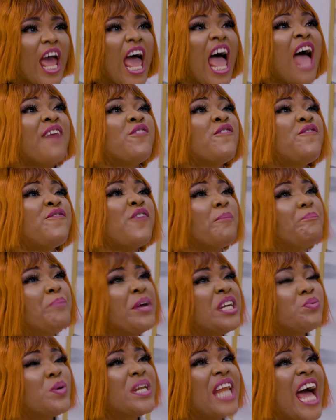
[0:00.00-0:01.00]
Heaven
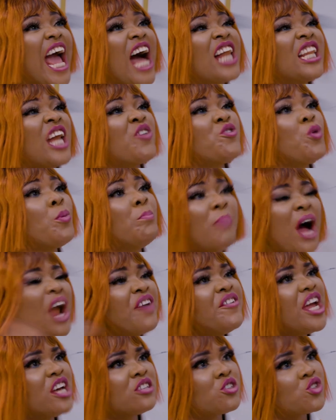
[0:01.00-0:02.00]
forbid will I allow you
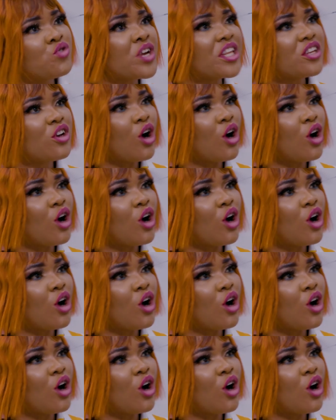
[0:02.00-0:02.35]
marry a street